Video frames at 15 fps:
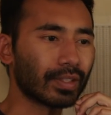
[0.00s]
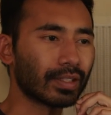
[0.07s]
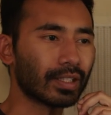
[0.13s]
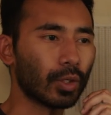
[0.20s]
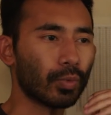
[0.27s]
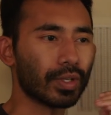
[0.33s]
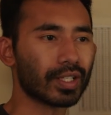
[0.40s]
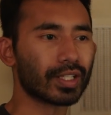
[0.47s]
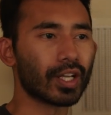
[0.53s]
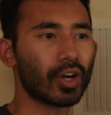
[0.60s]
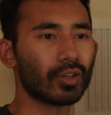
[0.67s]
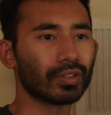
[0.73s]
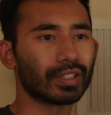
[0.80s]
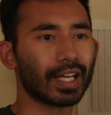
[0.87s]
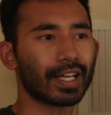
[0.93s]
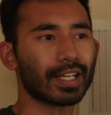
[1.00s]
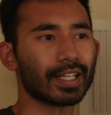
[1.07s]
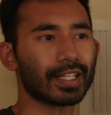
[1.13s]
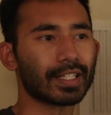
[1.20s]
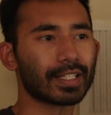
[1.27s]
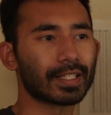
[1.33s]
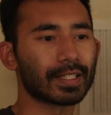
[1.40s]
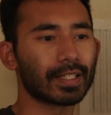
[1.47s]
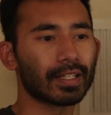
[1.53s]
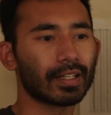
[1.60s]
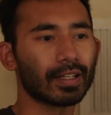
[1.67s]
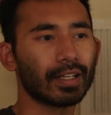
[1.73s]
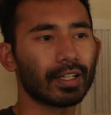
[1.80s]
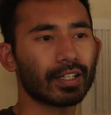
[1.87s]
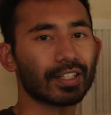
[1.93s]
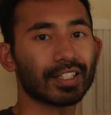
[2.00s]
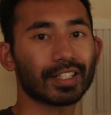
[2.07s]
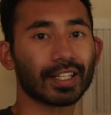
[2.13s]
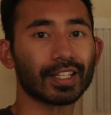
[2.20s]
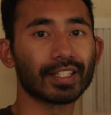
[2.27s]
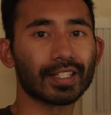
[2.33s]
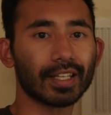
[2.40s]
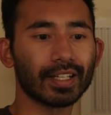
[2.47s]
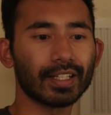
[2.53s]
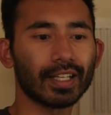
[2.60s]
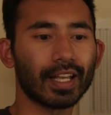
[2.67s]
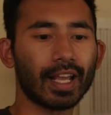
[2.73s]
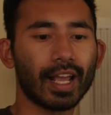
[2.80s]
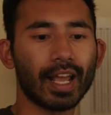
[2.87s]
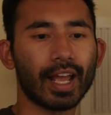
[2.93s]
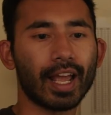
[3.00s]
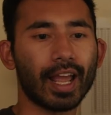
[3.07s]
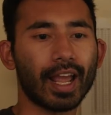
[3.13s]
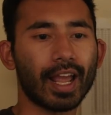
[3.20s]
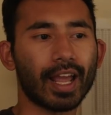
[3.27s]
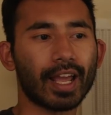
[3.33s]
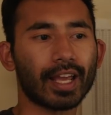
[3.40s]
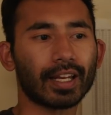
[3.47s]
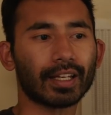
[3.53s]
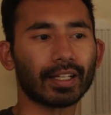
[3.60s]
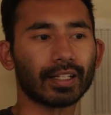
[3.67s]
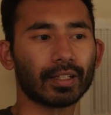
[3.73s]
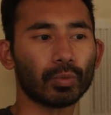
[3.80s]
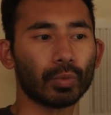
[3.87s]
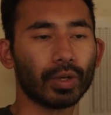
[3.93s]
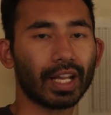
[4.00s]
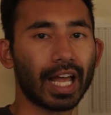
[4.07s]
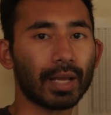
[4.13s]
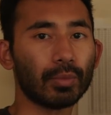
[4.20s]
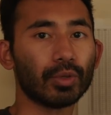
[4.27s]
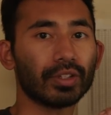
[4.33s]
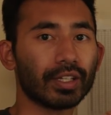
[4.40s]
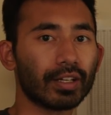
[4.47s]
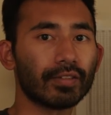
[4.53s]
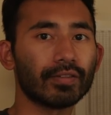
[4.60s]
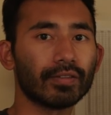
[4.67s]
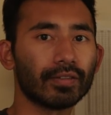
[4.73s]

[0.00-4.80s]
the result that is consistent and reliable enough